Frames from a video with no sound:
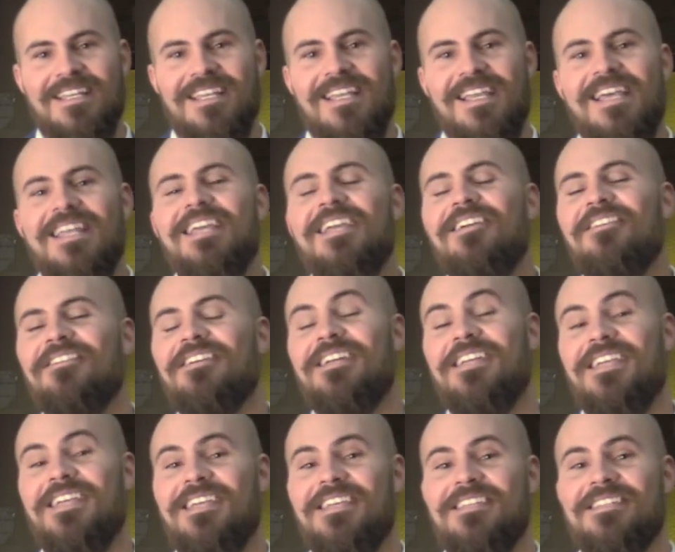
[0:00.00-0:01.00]
And here he
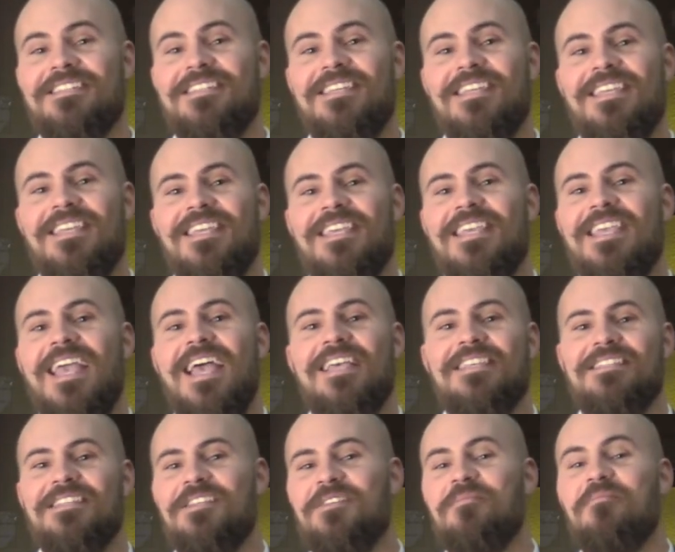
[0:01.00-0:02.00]
is. He has
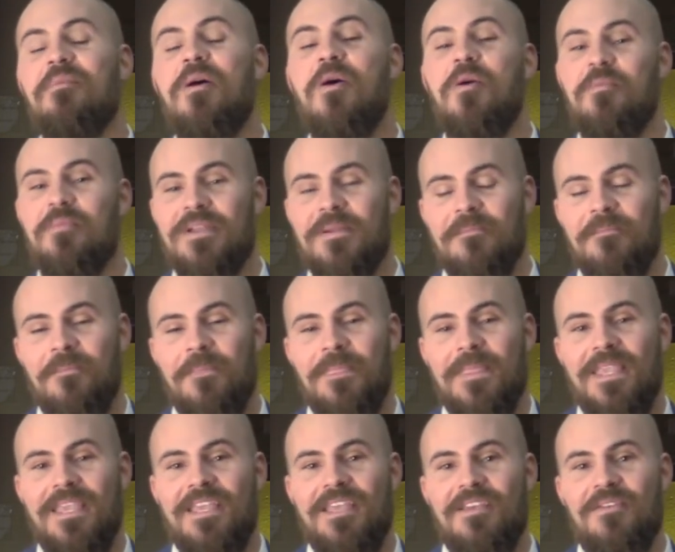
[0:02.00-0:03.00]
this moment
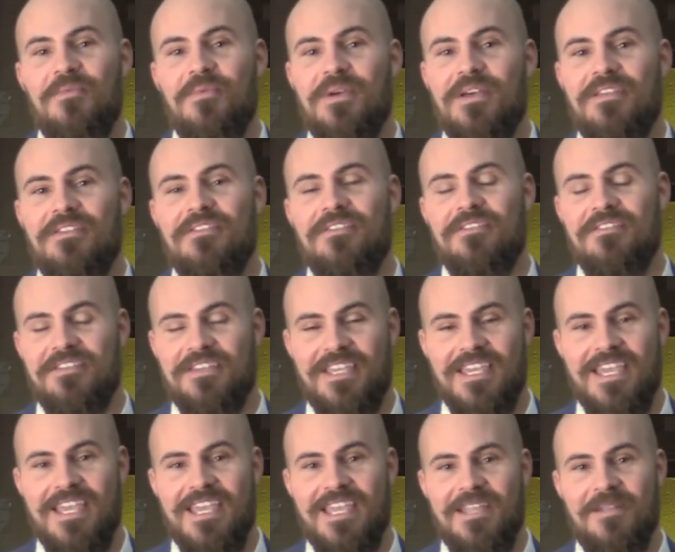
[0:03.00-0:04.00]
with the
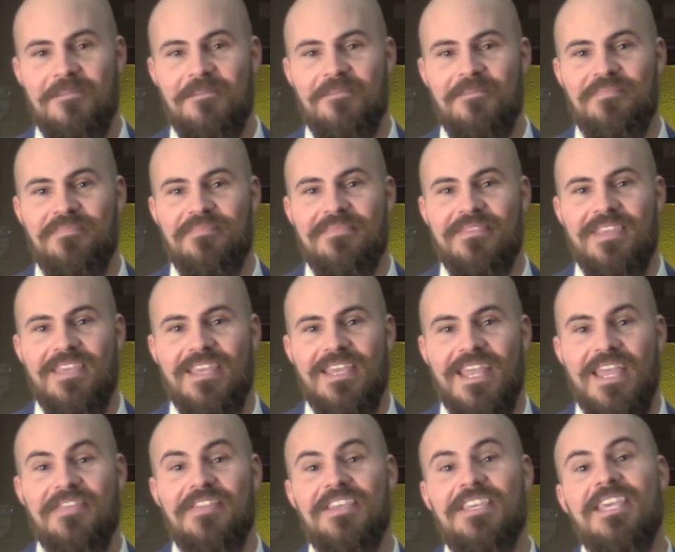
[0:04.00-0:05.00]
king.
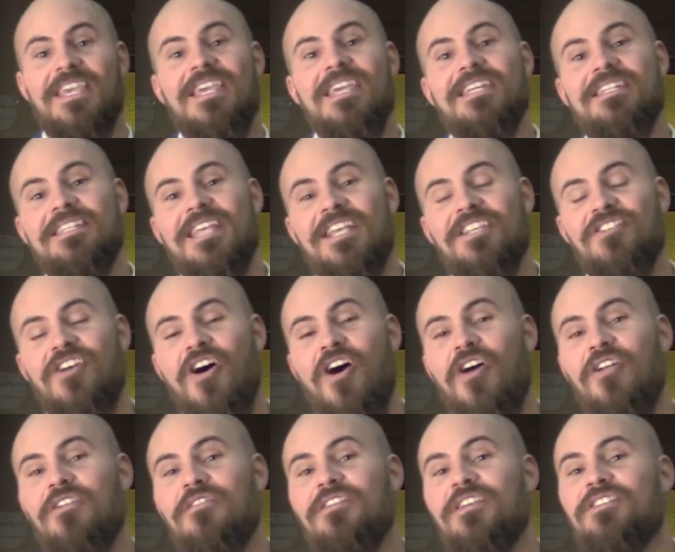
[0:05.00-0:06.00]
And the king takes
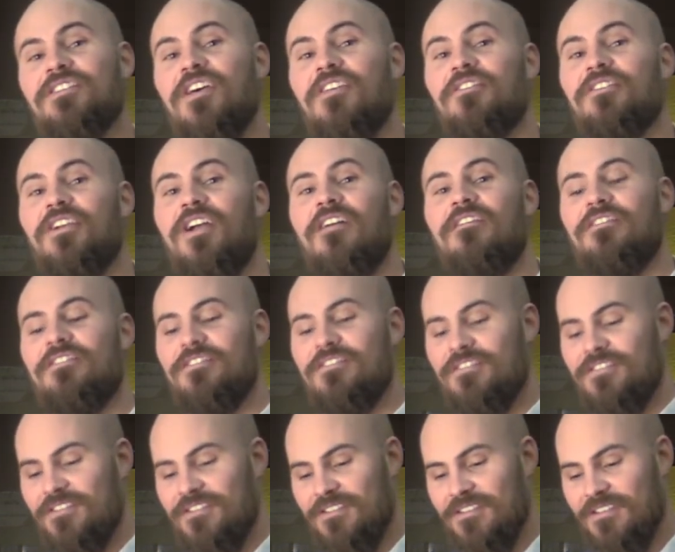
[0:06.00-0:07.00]
all of his other
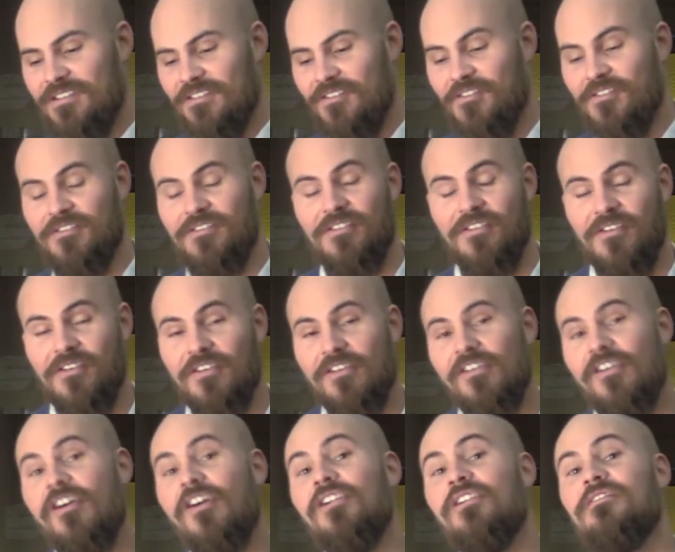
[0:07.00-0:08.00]
governors or
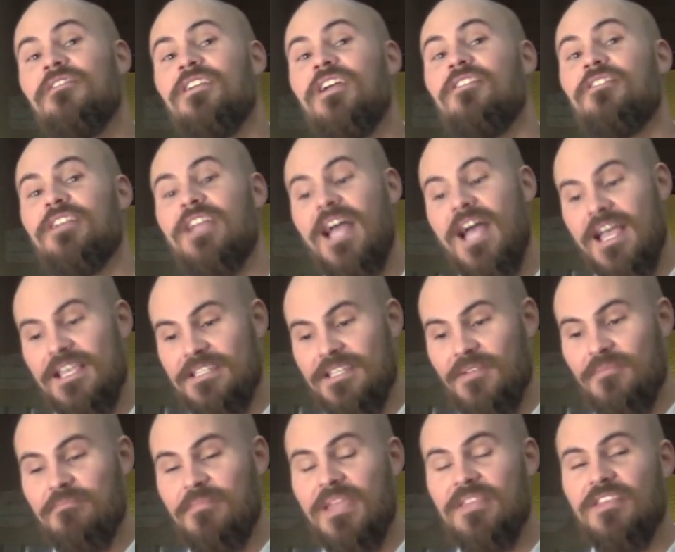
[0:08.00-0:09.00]
all of the other guys
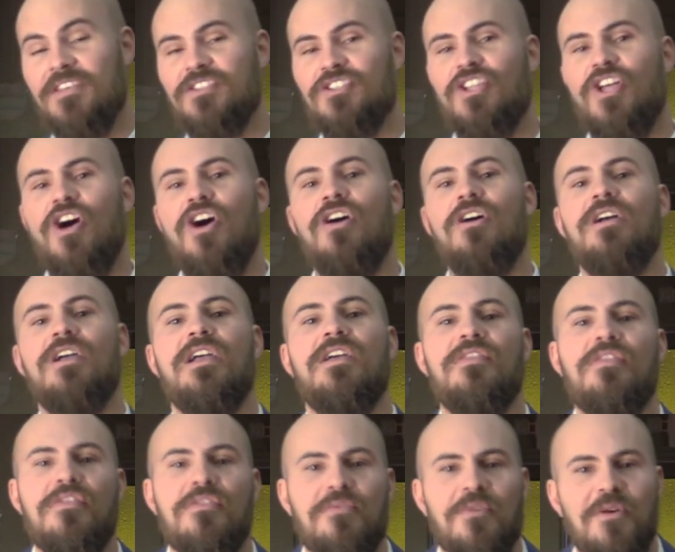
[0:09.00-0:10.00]
that made this law and
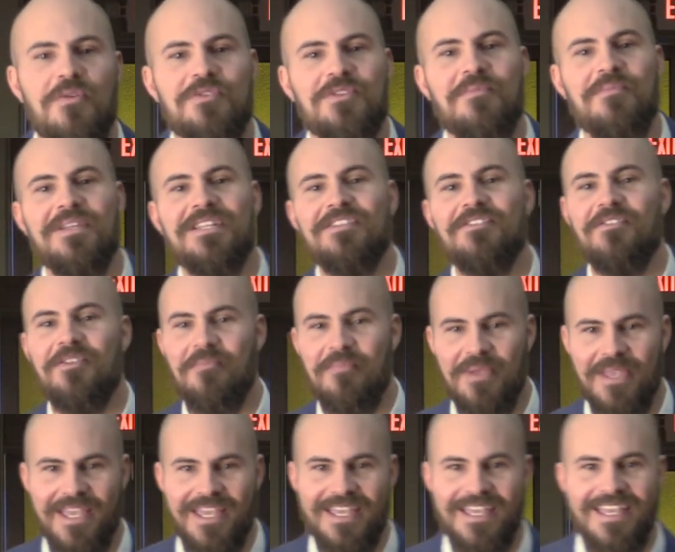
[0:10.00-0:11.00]
throws them into the
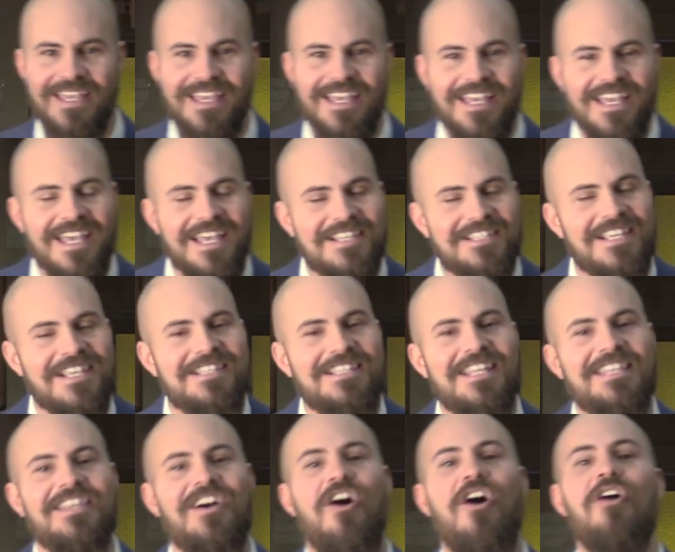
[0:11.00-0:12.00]
pit. It says
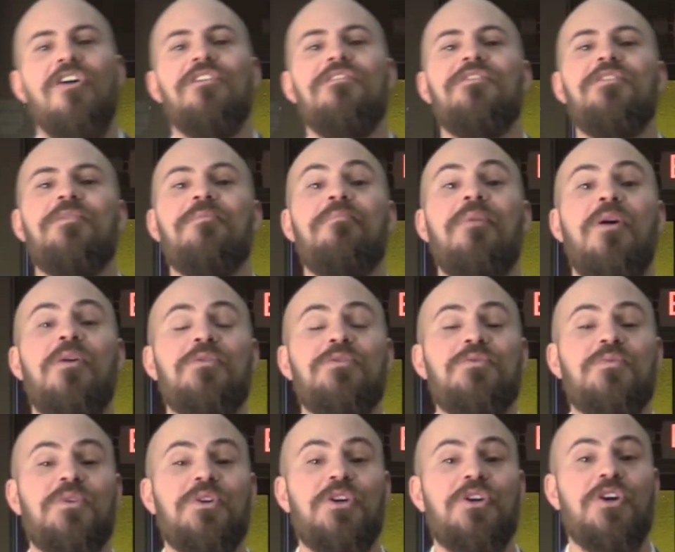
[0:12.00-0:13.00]
that all of their bones
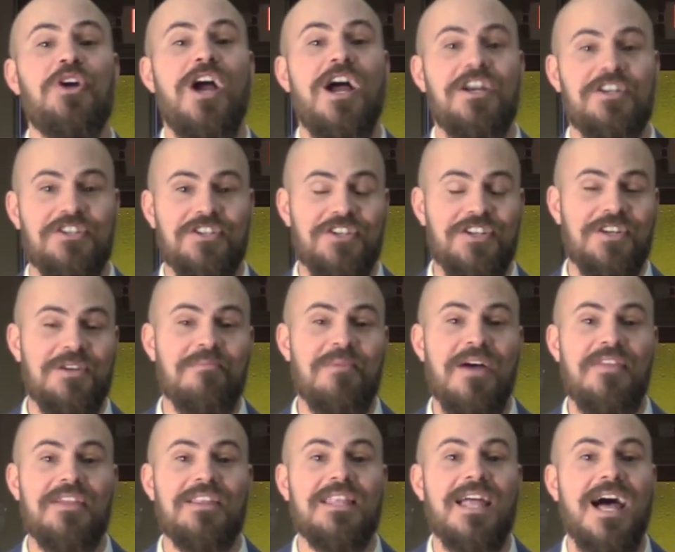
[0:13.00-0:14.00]
were crushed by
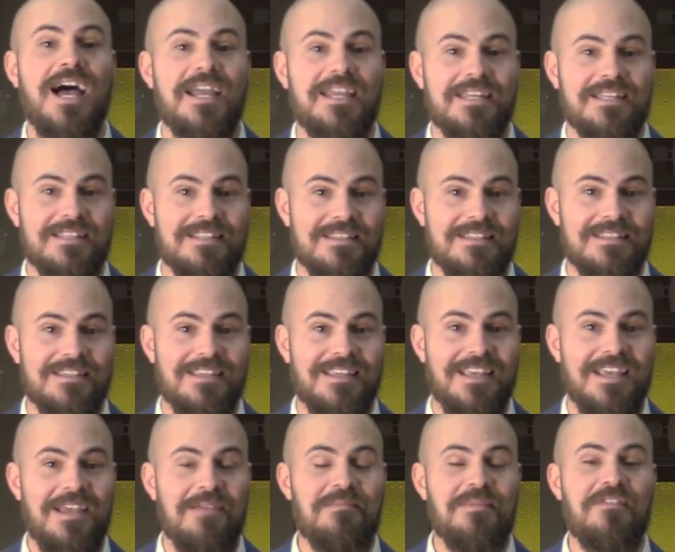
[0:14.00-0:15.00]
the lions
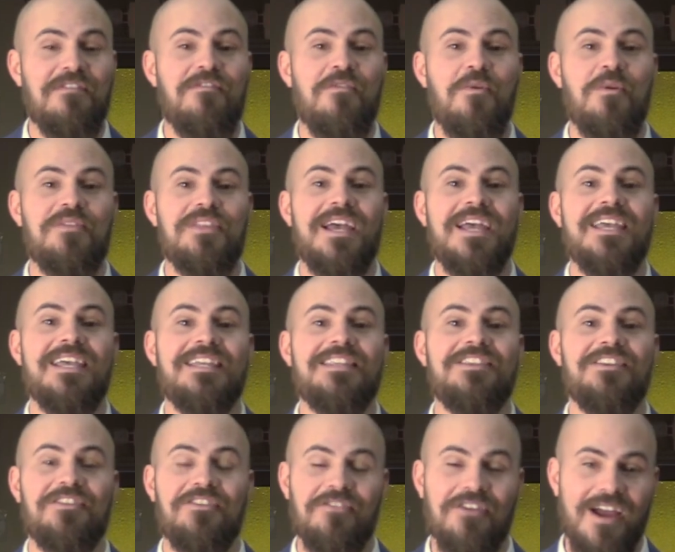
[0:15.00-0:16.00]
before they hit
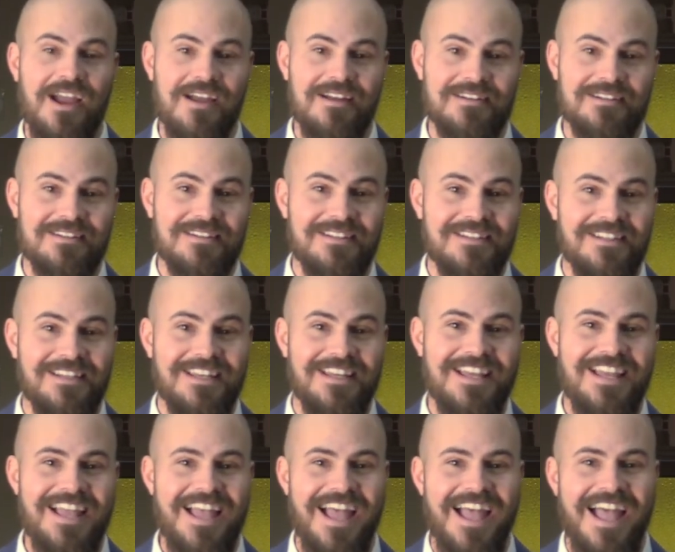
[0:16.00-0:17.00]
the ground.
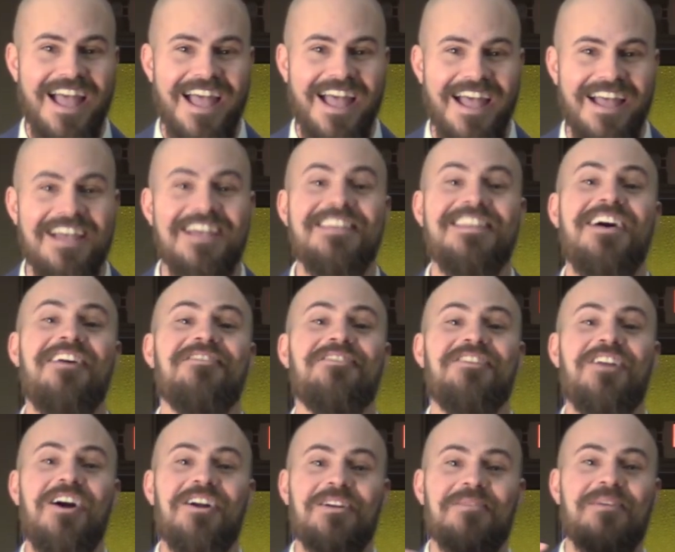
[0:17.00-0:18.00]
Let's
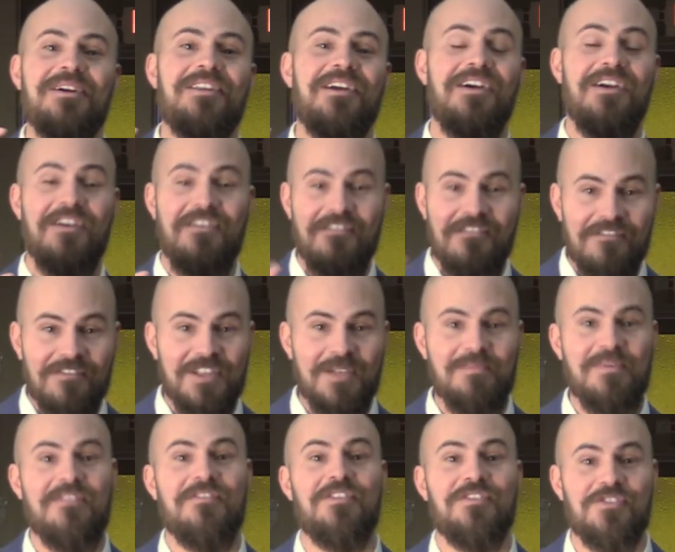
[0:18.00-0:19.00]
talk about a flip
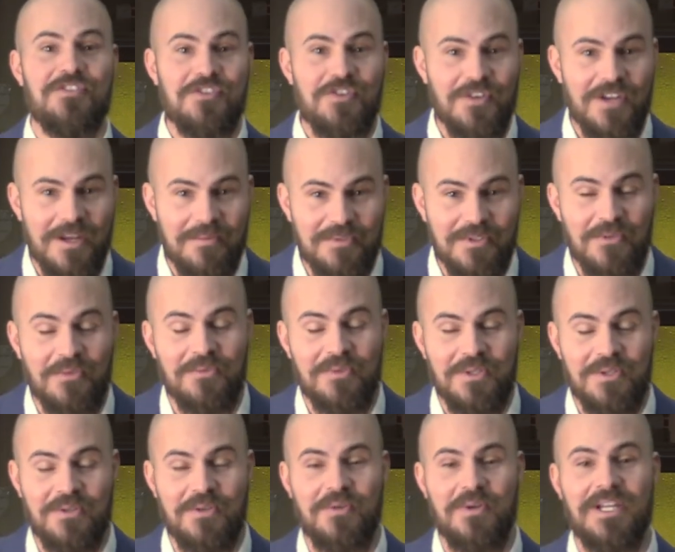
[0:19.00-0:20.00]
of the script
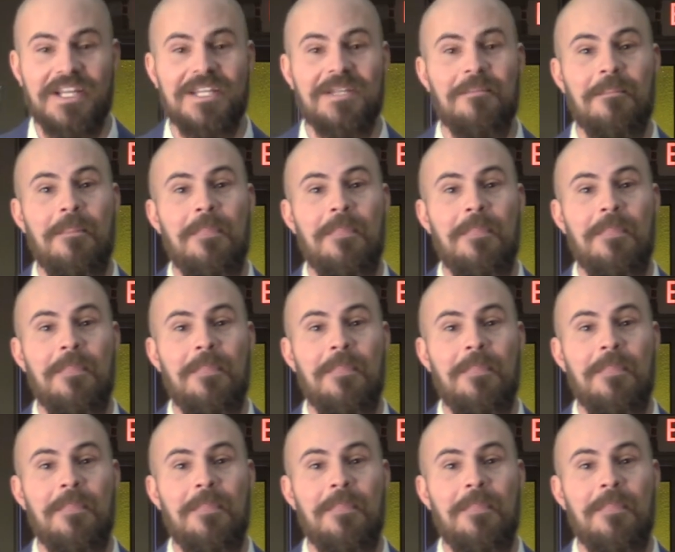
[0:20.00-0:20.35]
real quick.